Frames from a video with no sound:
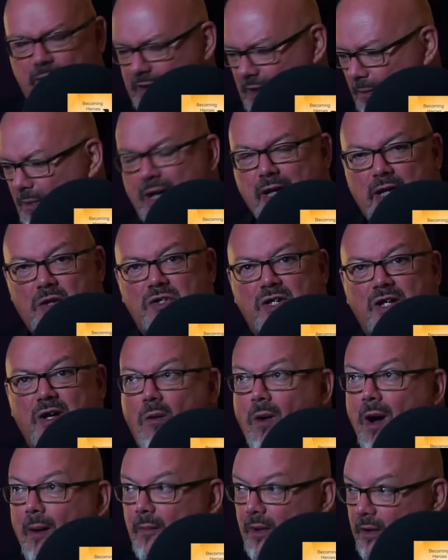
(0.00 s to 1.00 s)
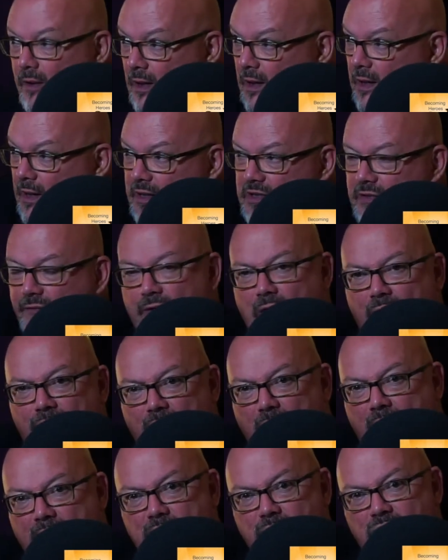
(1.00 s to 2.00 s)
him. He used to go up a
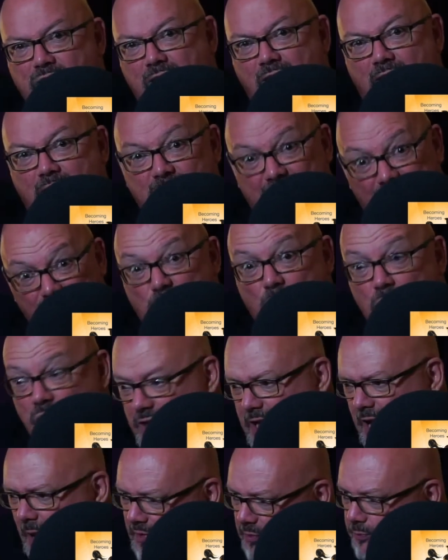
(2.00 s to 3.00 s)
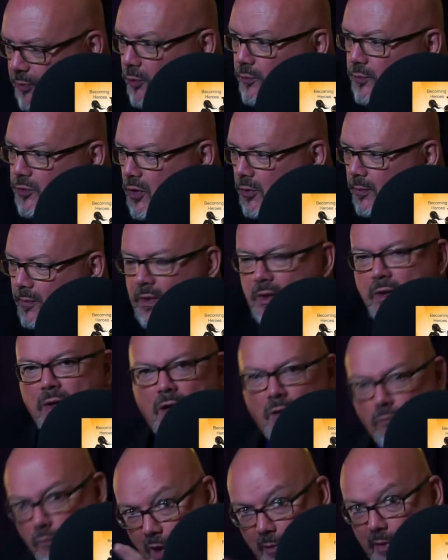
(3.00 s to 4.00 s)
flight of stairs in 2 steps, boom, boom,
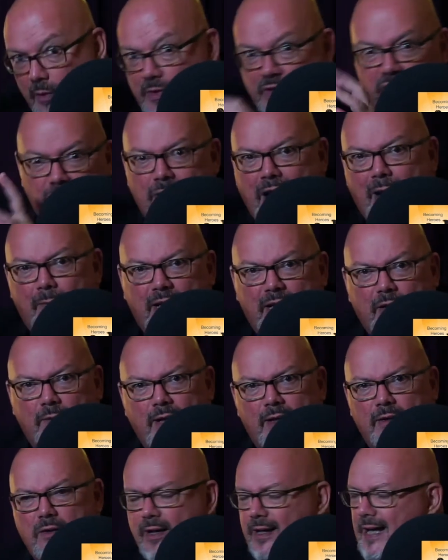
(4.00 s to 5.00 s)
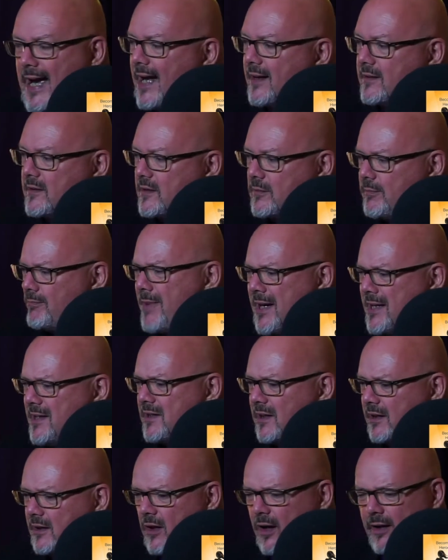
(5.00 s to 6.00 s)
while we were scrambling around like ants.
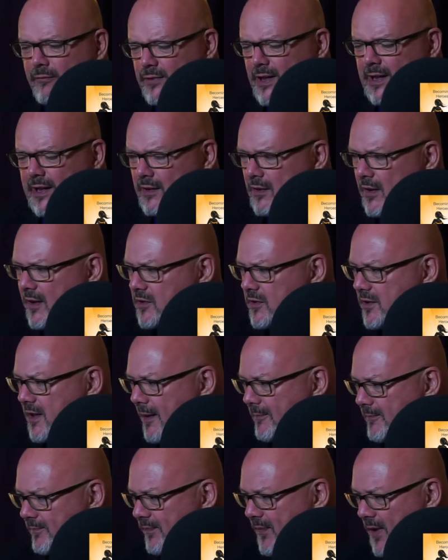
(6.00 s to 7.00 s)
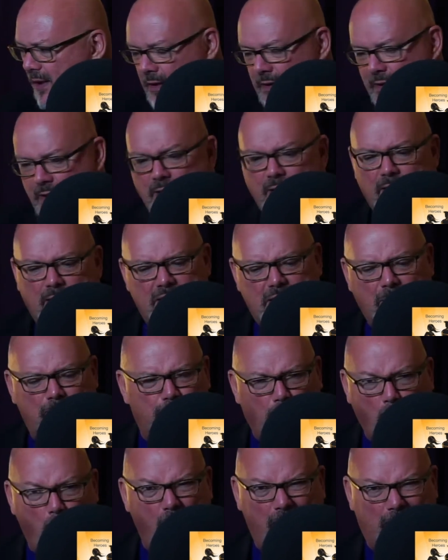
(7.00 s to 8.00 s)
Amazing guy, really nice chap. He said,
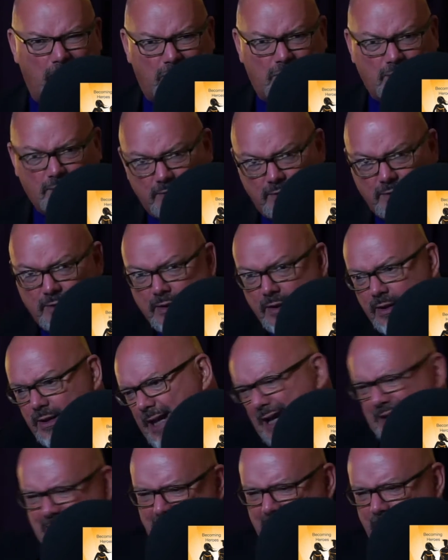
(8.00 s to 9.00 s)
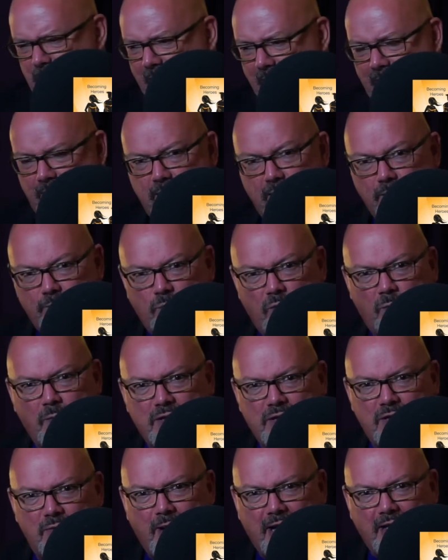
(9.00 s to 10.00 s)
boys, get to the back. We
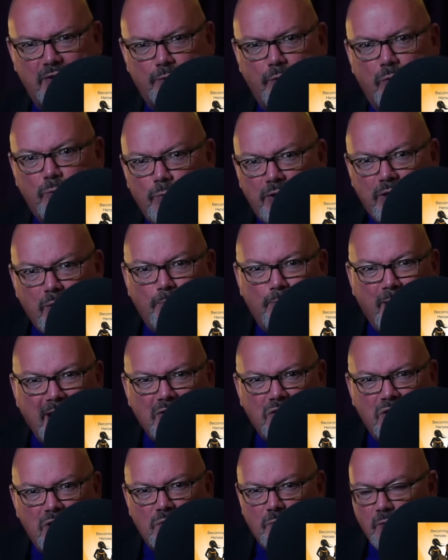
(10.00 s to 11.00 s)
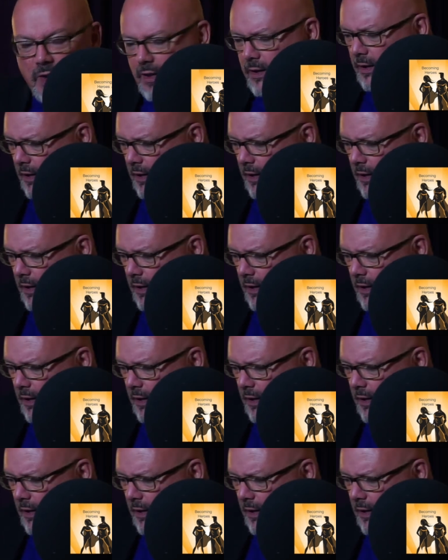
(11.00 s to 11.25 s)
went to the back of the room where the benches were,